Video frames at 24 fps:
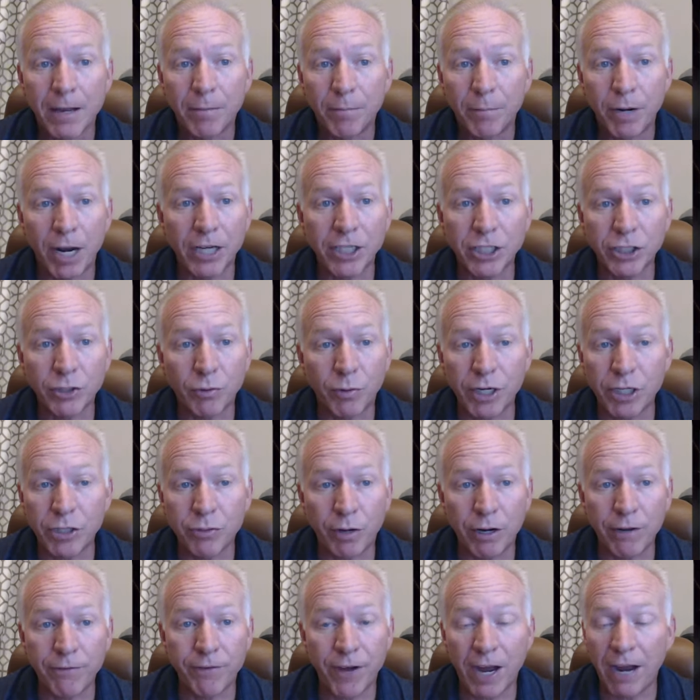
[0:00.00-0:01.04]
Project
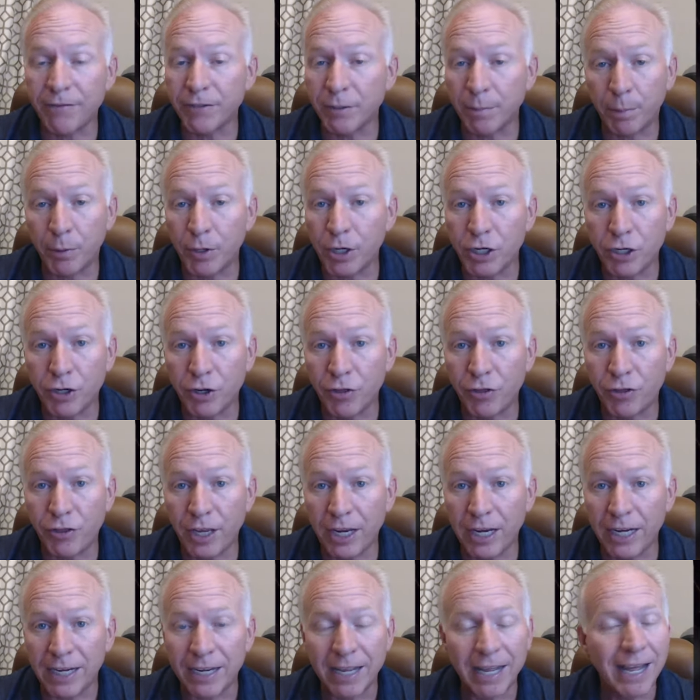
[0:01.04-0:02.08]
2025 is a pretty good
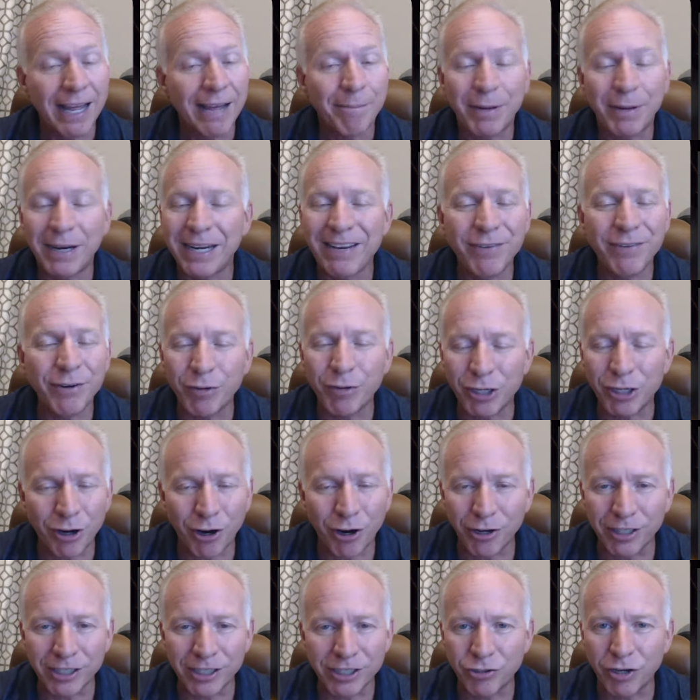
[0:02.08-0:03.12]
thing. But even
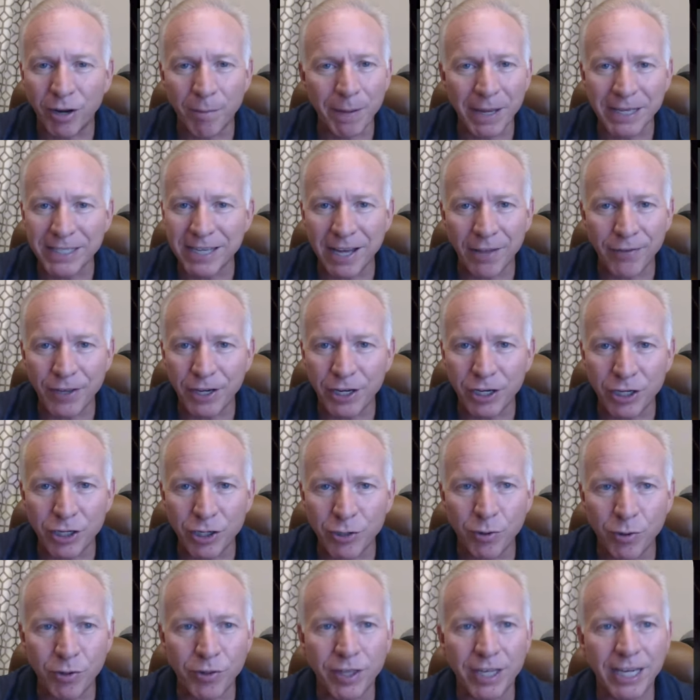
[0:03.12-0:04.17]
regardless, Trump has nothing to do
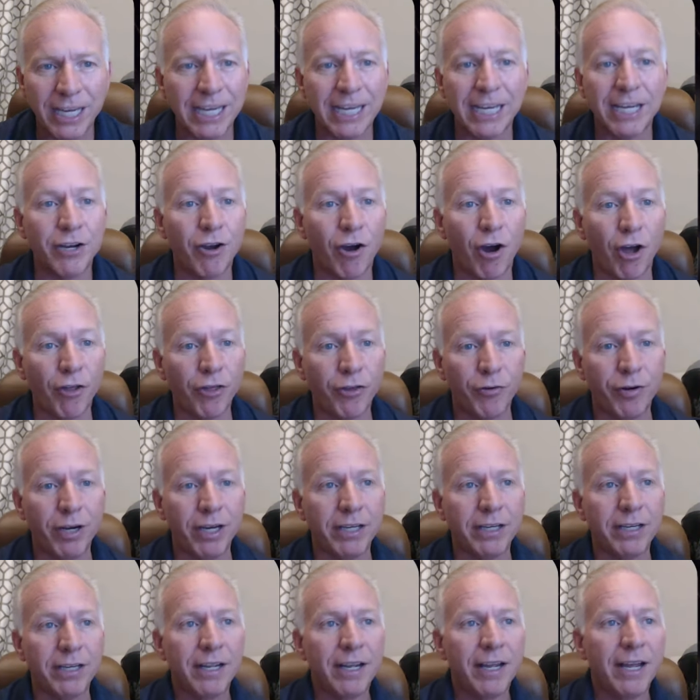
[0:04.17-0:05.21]
with it. He didn't author it.
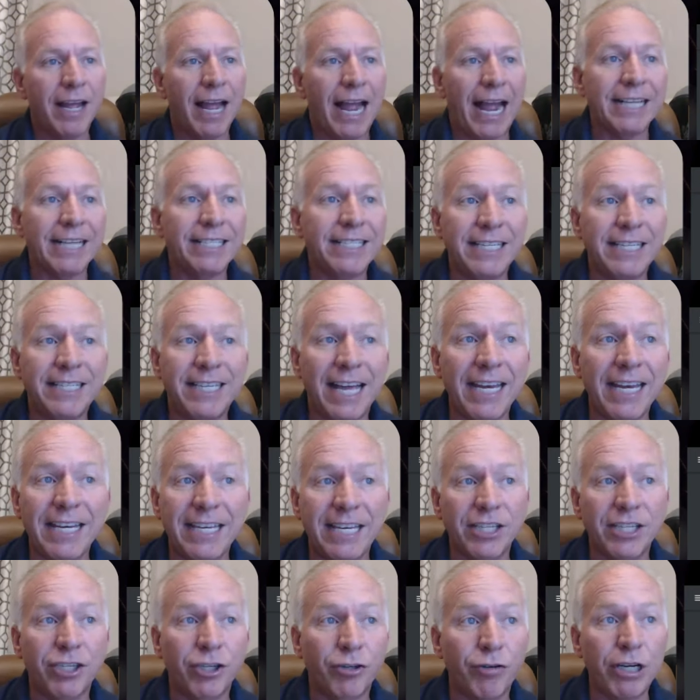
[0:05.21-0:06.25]
As he said, he
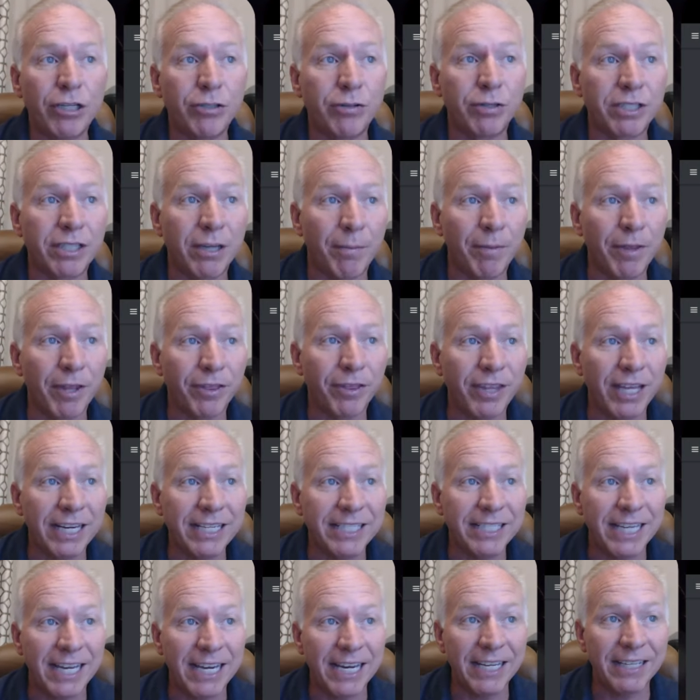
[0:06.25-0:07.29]
disagrees with some of the things
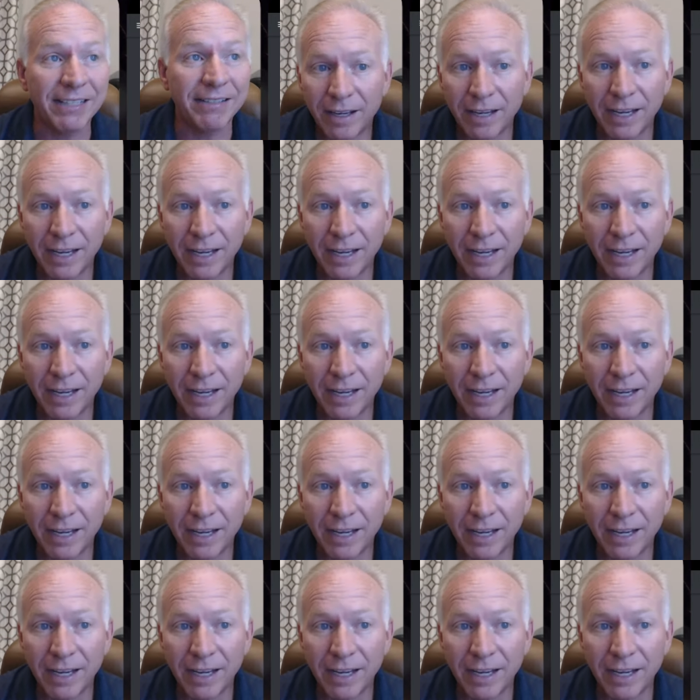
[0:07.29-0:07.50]
in it.